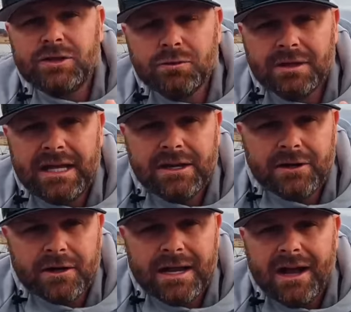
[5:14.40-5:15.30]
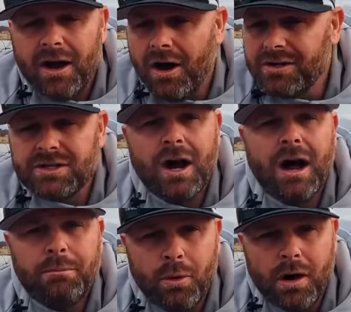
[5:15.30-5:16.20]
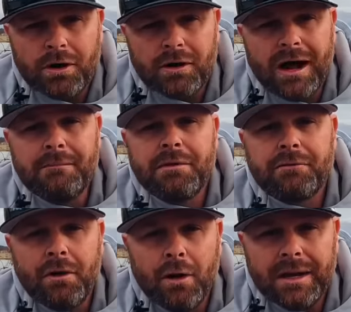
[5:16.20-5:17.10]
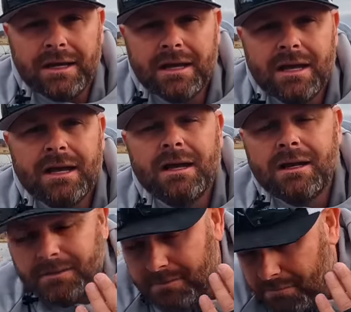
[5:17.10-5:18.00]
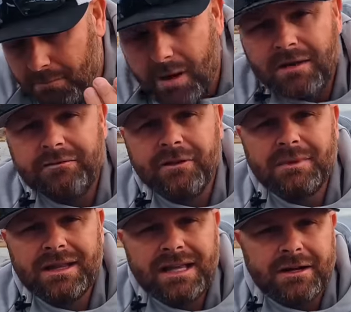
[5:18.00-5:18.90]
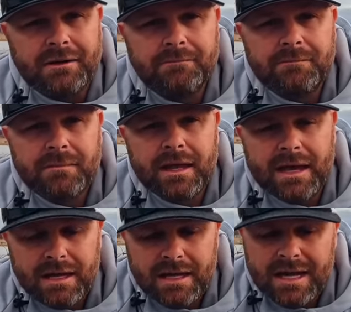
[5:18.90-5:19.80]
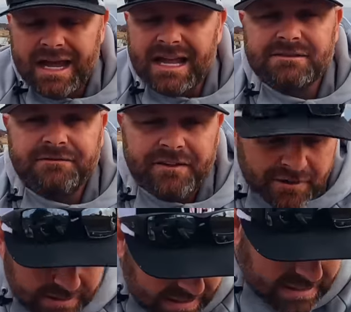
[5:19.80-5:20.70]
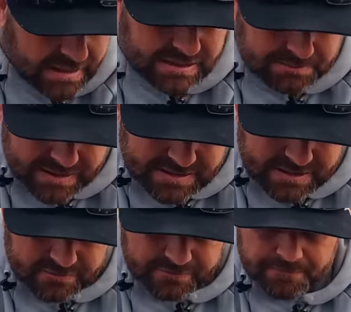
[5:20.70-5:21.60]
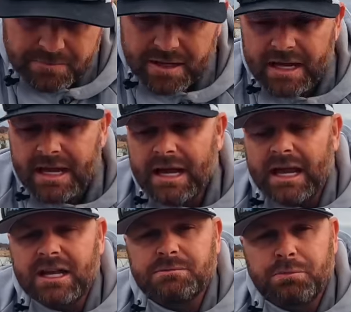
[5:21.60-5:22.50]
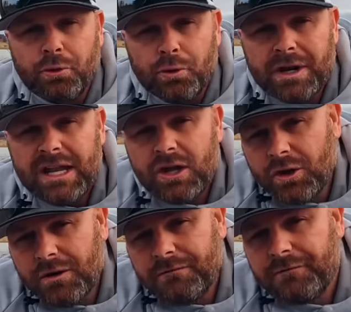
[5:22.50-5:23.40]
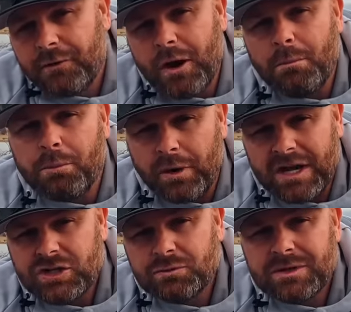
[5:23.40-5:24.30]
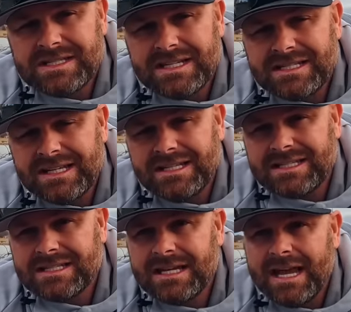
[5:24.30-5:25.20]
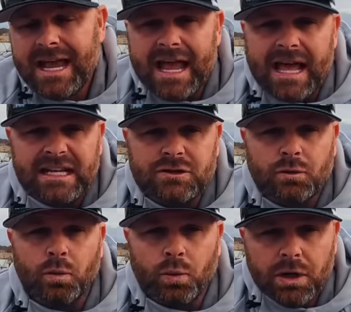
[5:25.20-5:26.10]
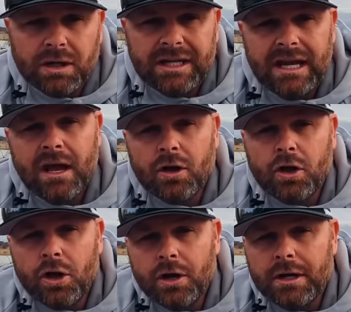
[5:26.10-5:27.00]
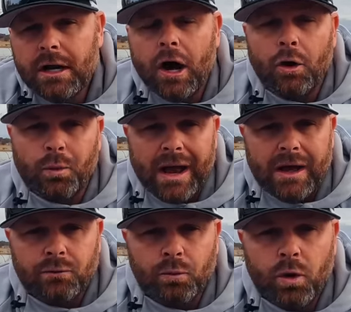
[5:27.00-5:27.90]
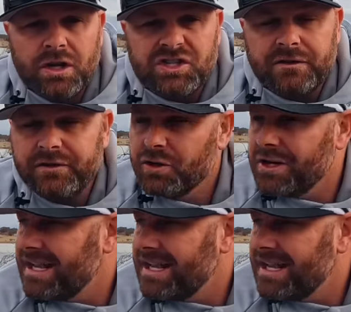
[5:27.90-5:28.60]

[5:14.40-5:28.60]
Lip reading: to leader on top water, I'm throwing monofilament leader, okay? It's fairly inexpensive. It's pretty good for abrasion resistance, and it's really good around wood. So if you're a